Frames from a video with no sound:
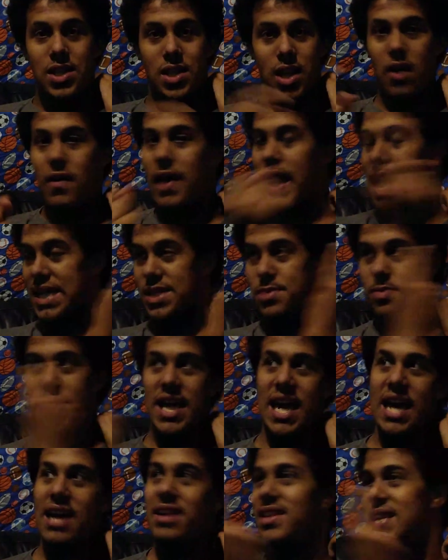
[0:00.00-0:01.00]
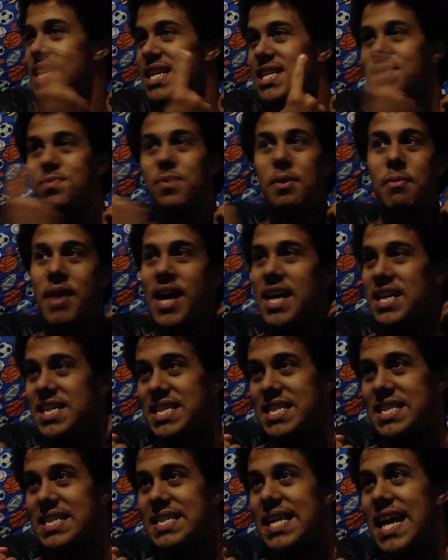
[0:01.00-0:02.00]
Don't ask me how this would make
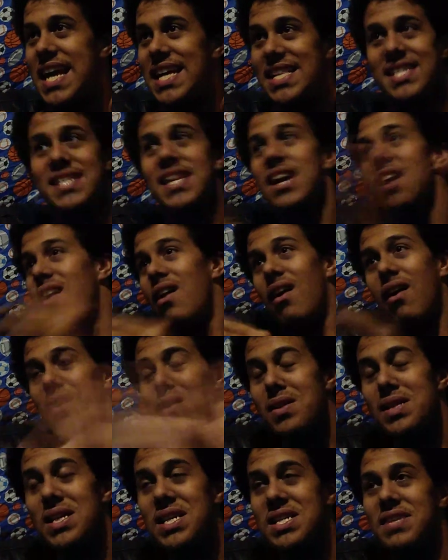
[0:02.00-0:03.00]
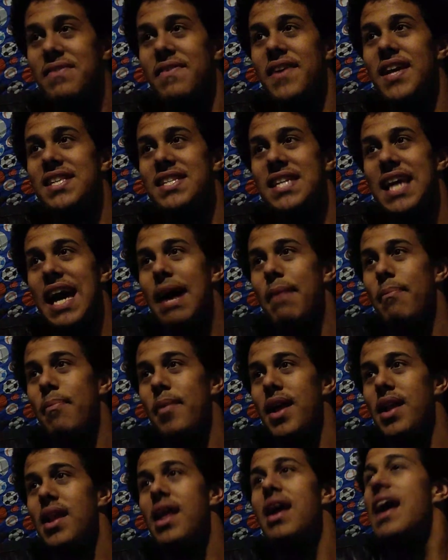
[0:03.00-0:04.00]
sense. All these events
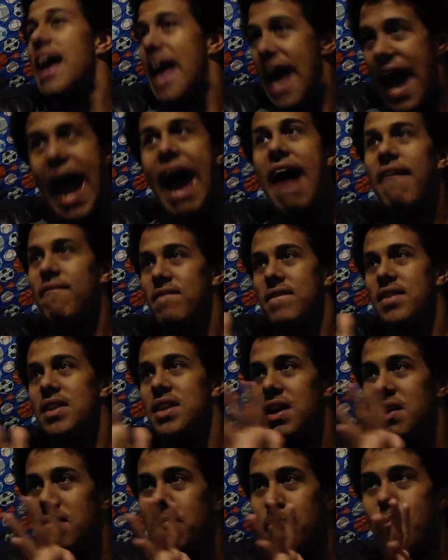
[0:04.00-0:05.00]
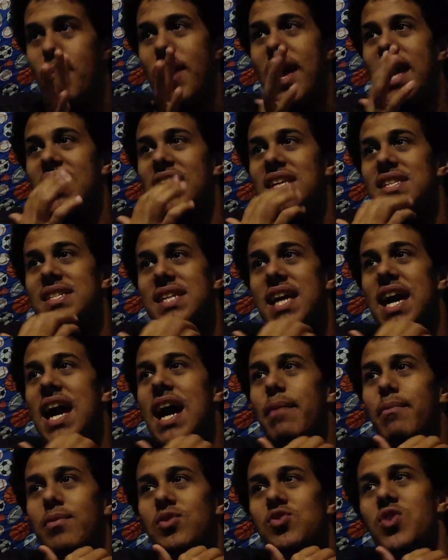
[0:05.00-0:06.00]
happen after Ben gets the
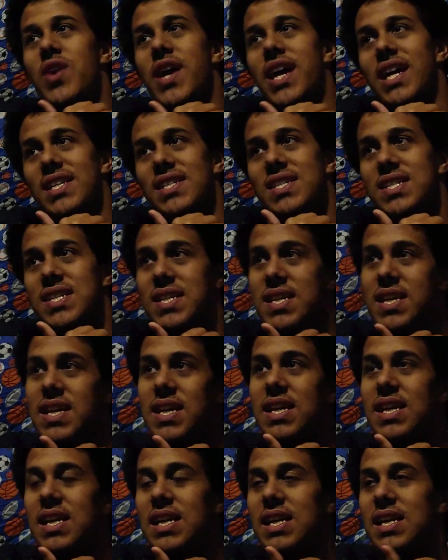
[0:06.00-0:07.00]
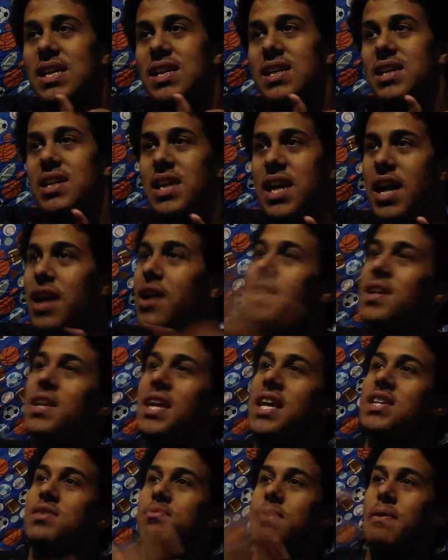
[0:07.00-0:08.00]
Omnitrix. The other
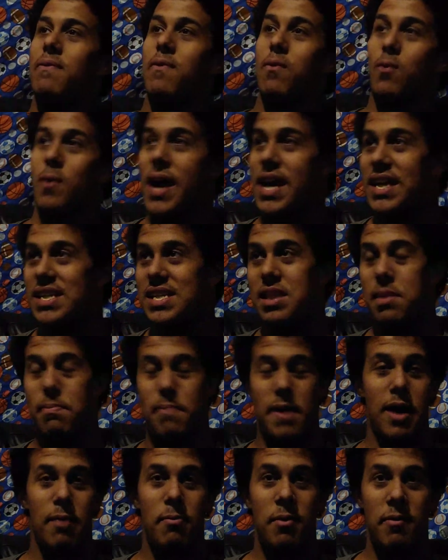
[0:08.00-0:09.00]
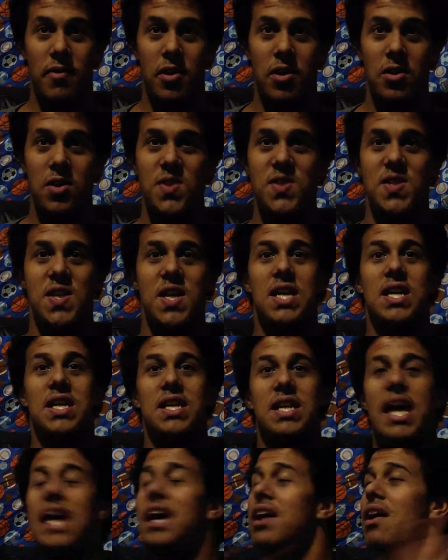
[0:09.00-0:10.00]
things with Rex and the Powerpuff Girls,
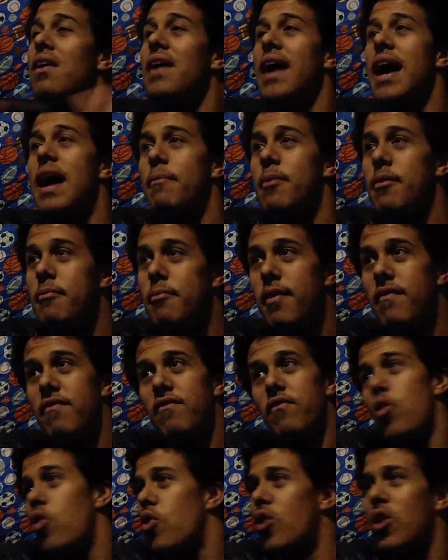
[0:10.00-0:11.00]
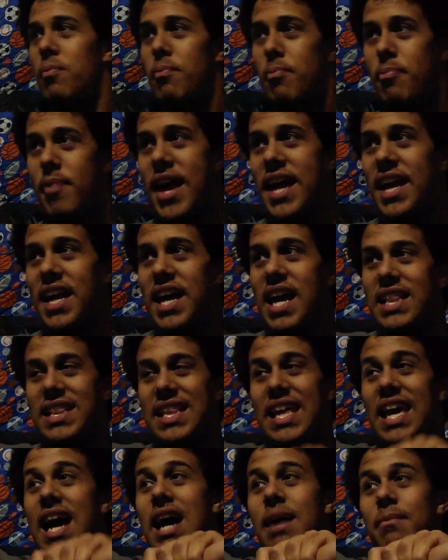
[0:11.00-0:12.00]
they all happened before Ben got
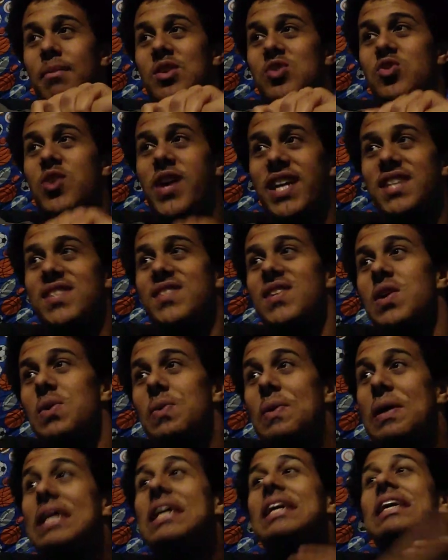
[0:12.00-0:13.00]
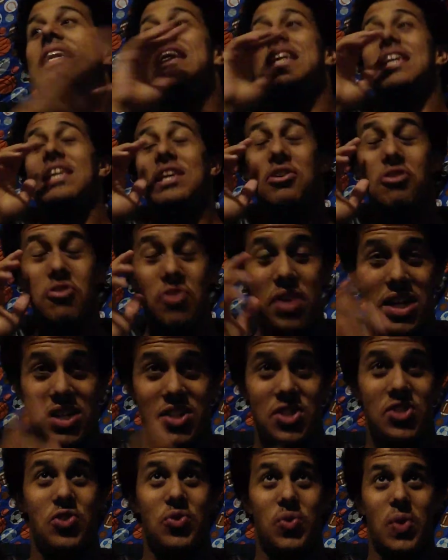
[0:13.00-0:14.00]
the Omnitrix, so you
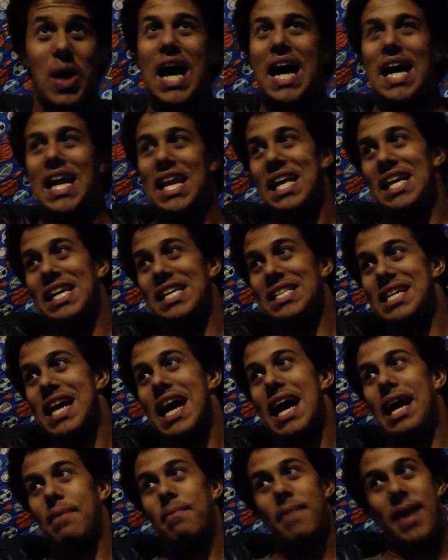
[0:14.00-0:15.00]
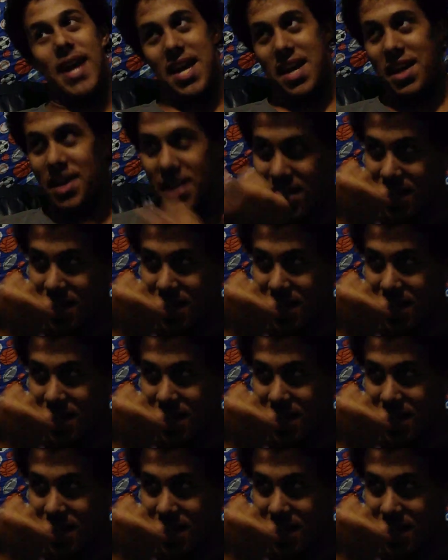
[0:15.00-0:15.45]
could try to attack me.